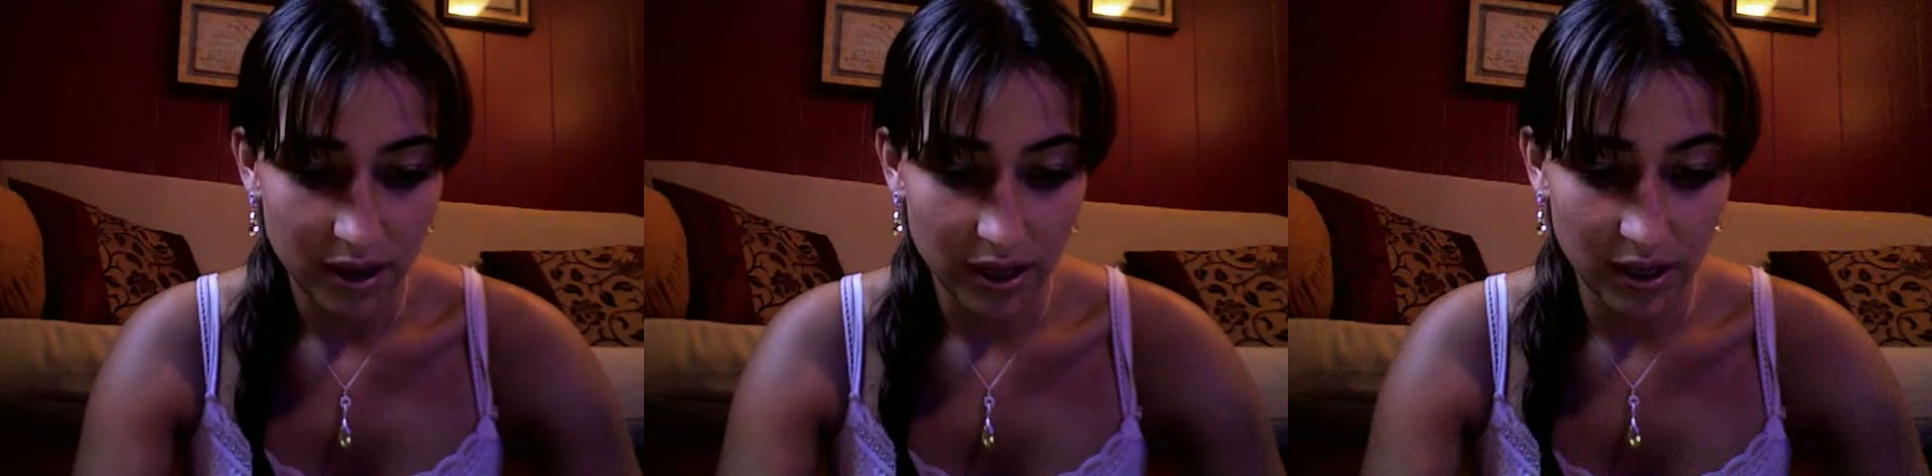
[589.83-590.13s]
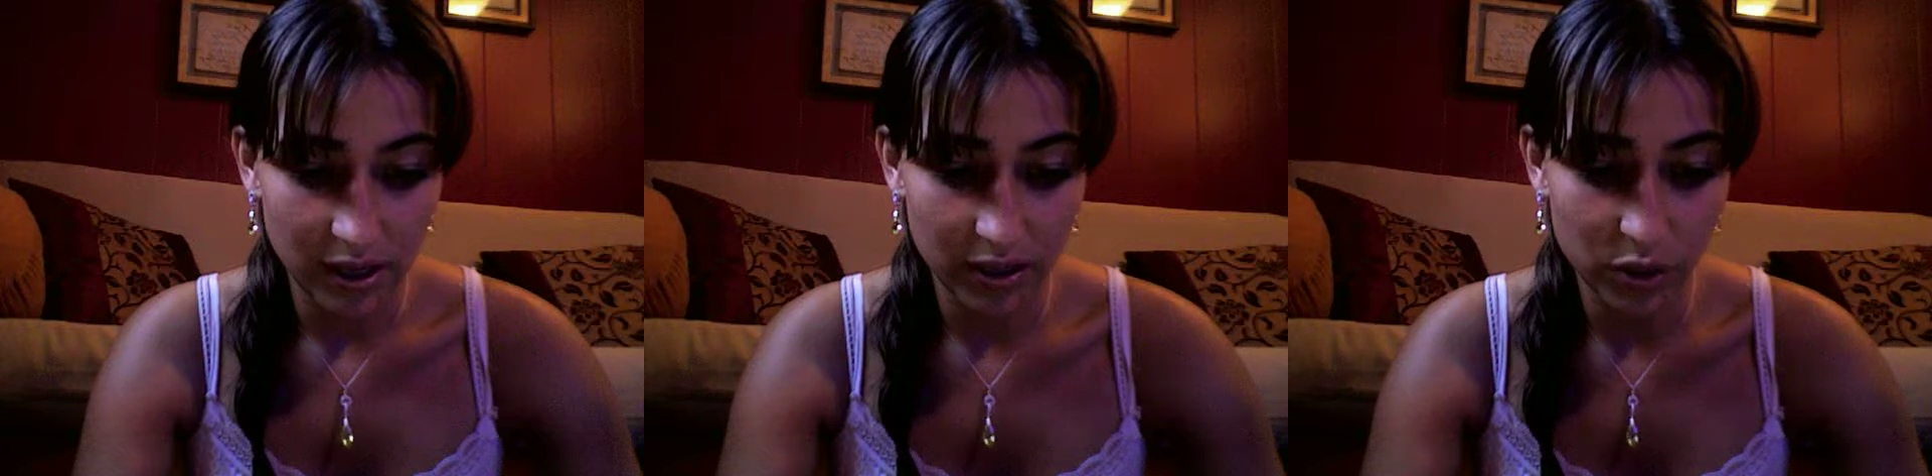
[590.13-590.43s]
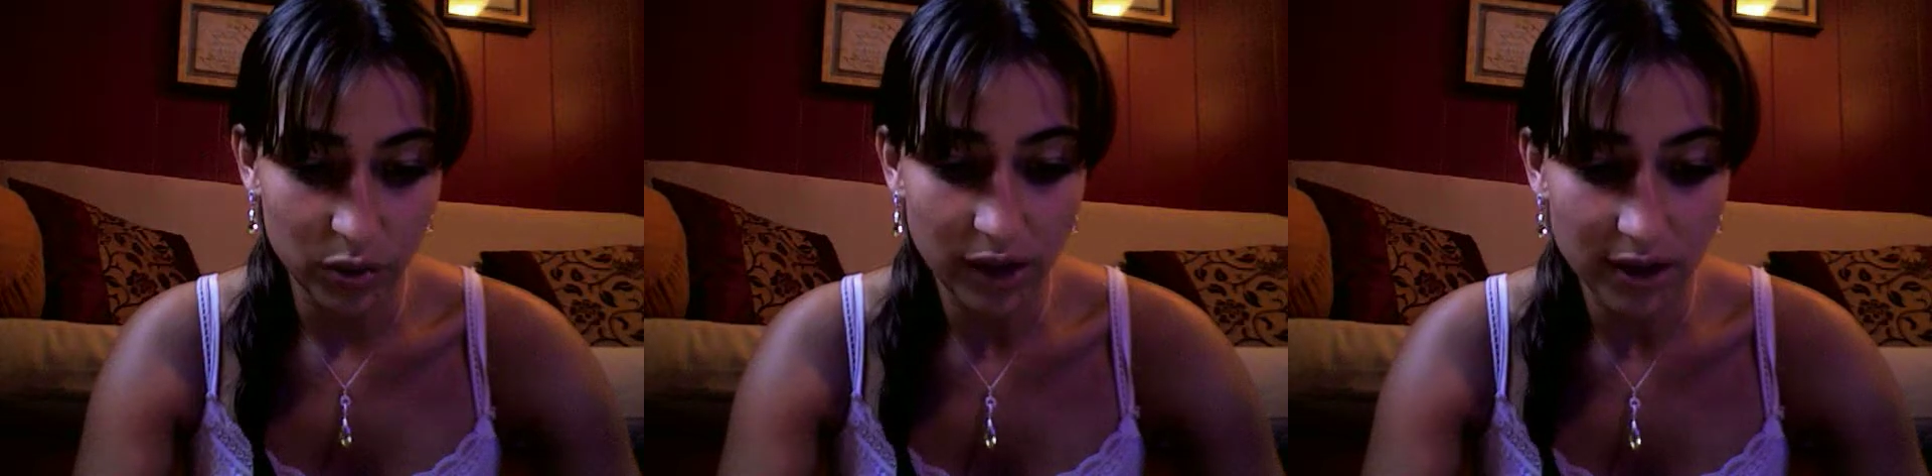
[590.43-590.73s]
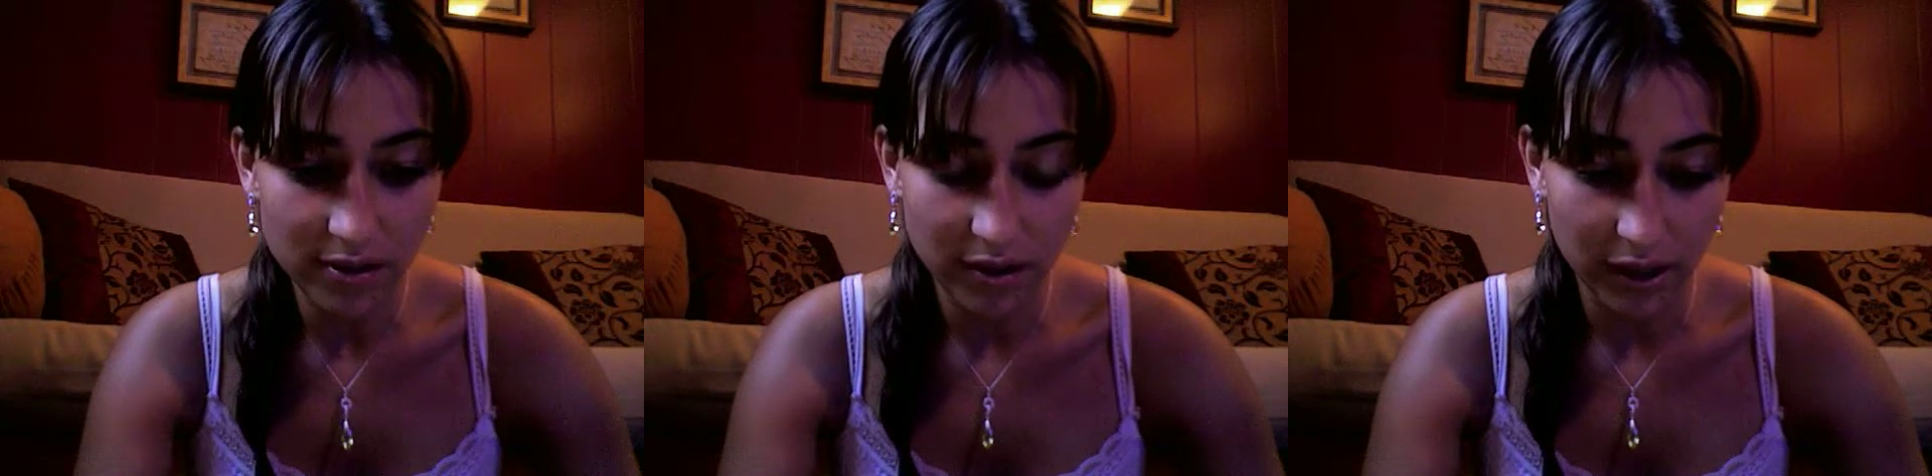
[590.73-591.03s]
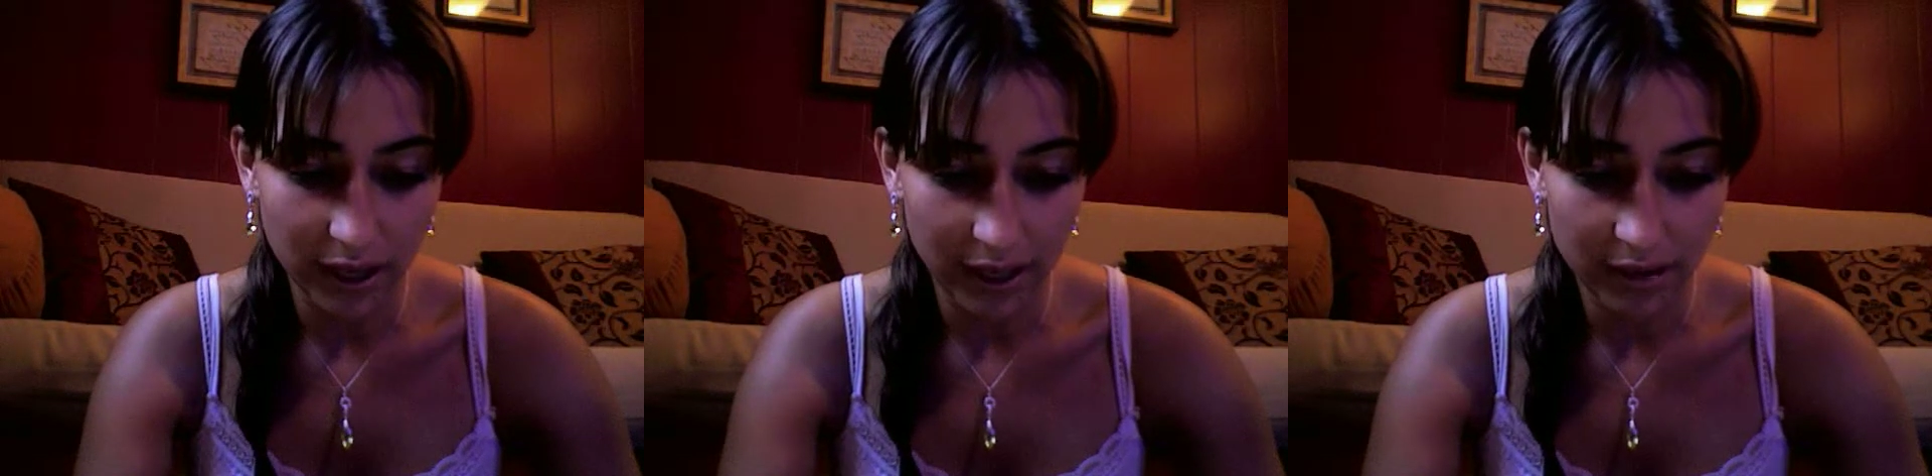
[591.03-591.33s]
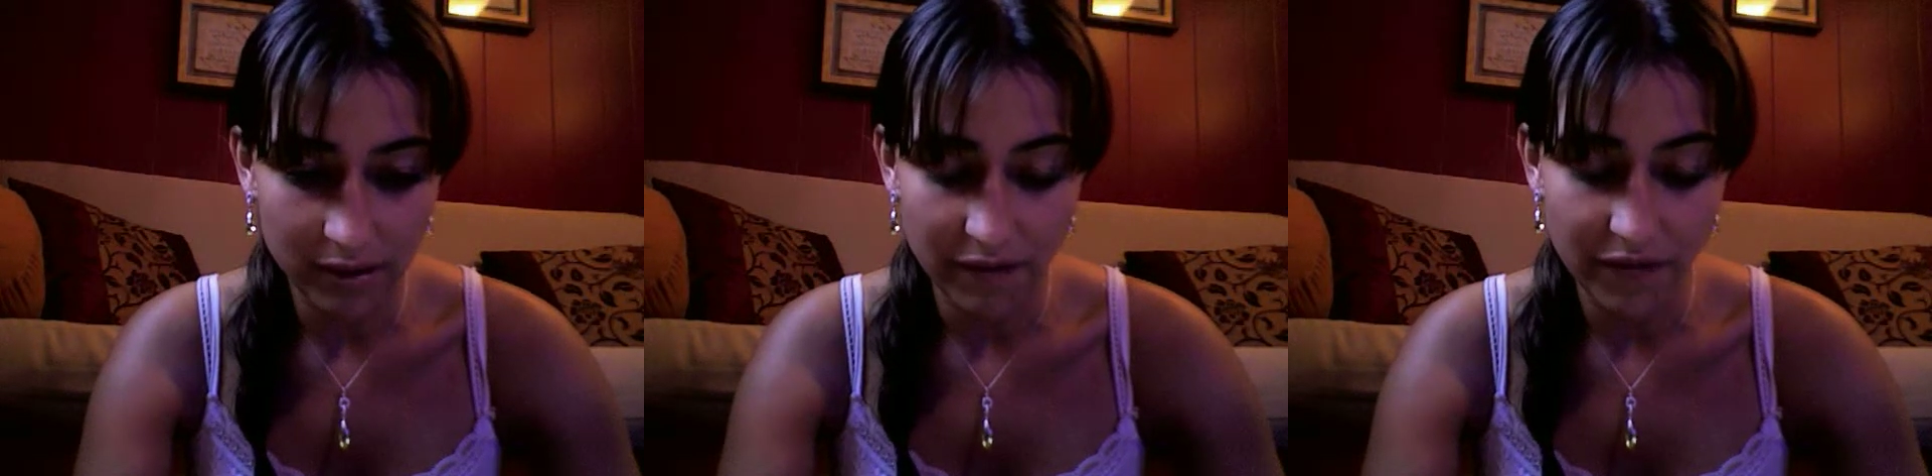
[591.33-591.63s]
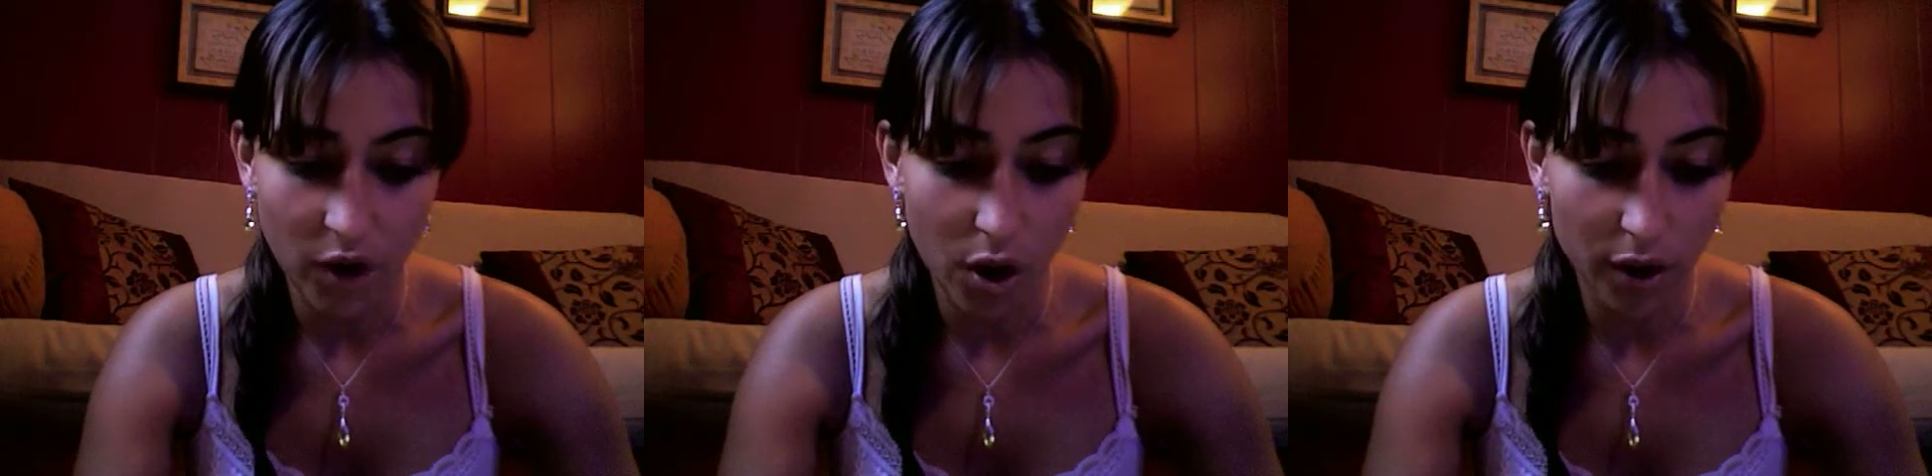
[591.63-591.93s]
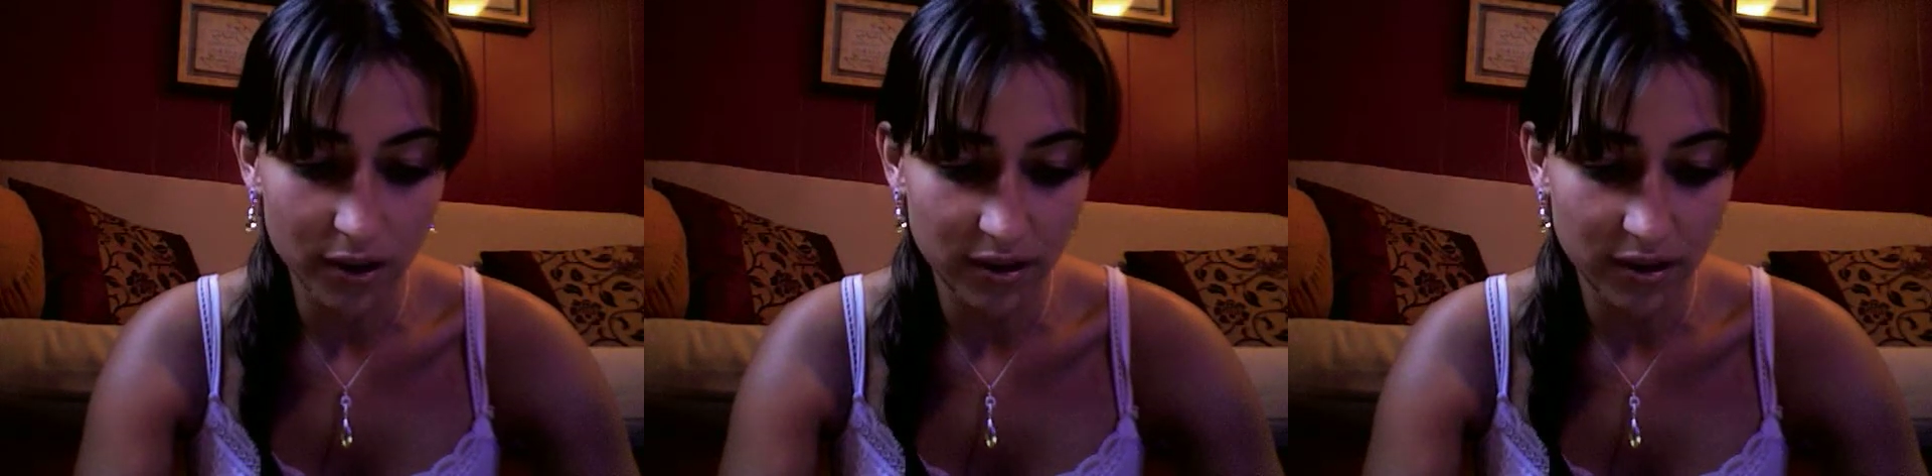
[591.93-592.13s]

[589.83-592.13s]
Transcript: in 2008 they fought